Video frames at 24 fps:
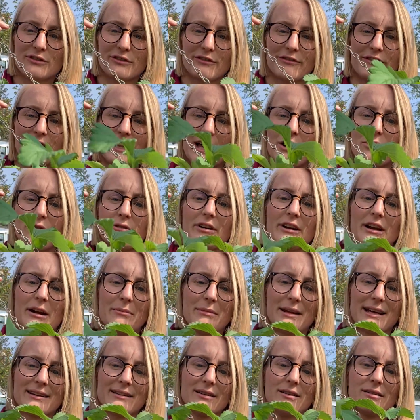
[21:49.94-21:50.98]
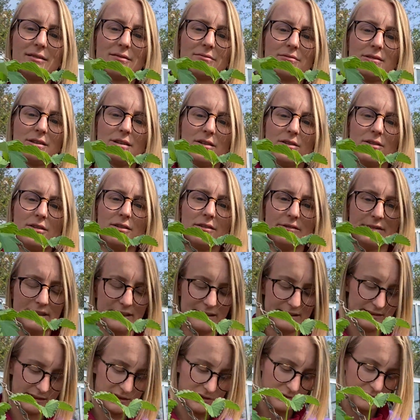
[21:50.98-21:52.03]
to flower, and I'm like, oh god, I
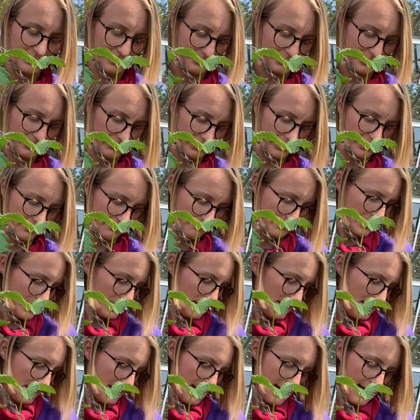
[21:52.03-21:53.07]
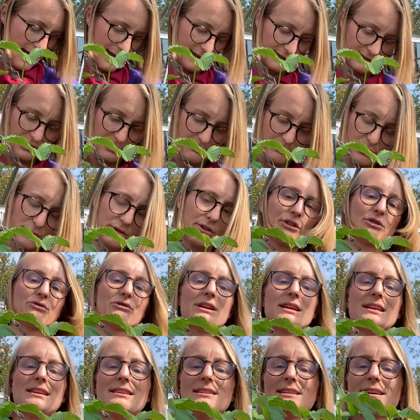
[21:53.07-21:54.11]
need to do something with them. So I put
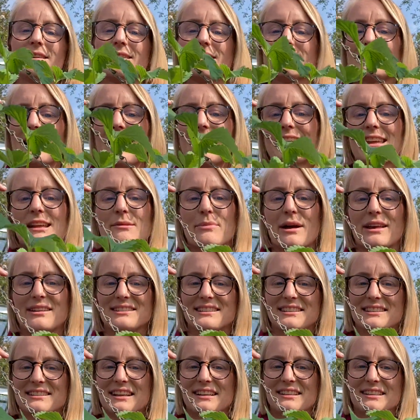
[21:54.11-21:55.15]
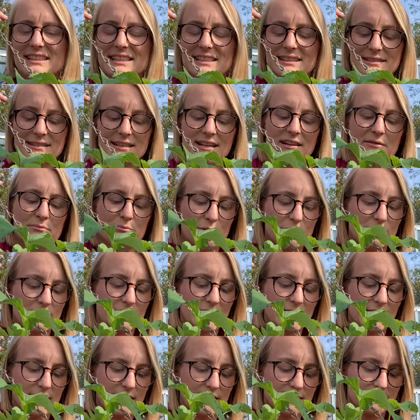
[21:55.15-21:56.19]
3 in this hanging basket at least, and I'm putting
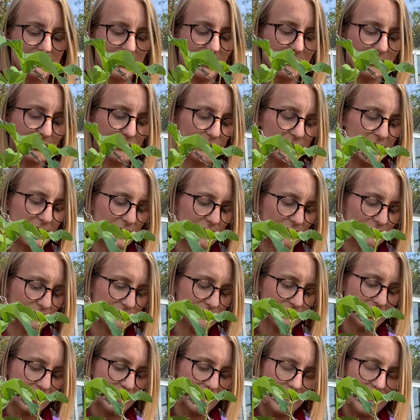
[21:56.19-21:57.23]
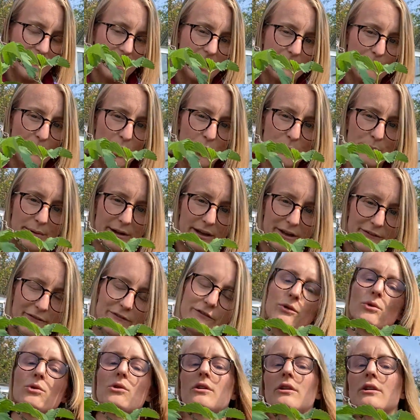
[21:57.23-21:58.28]
it inside my greenhouse. I'm hoping
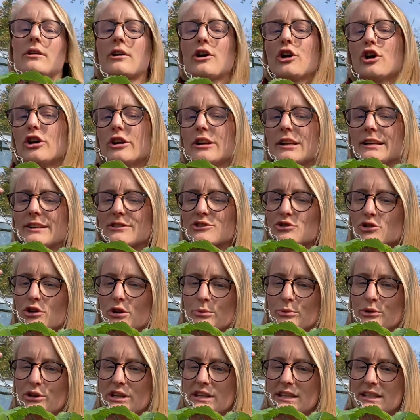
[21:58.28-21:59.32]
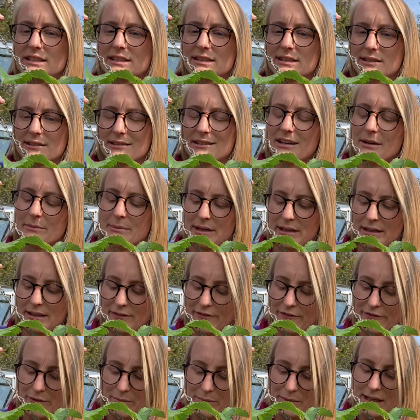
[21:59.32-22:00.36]
for early strawberries coming
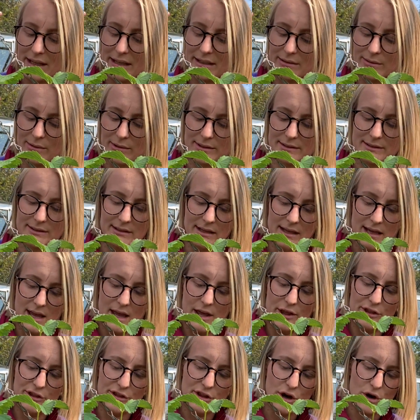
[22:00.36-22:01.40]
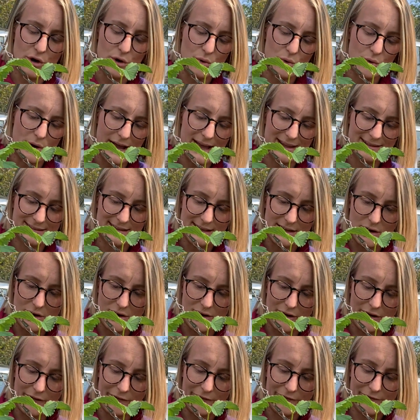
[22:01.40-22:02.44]
from these ones, though as they
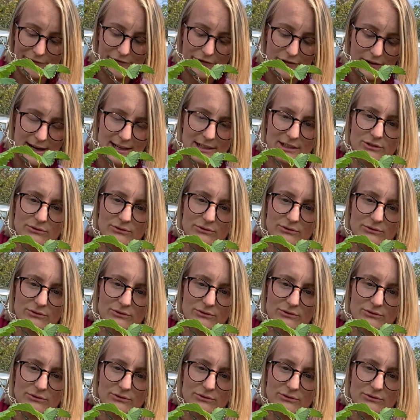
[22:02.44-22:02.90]
are fresh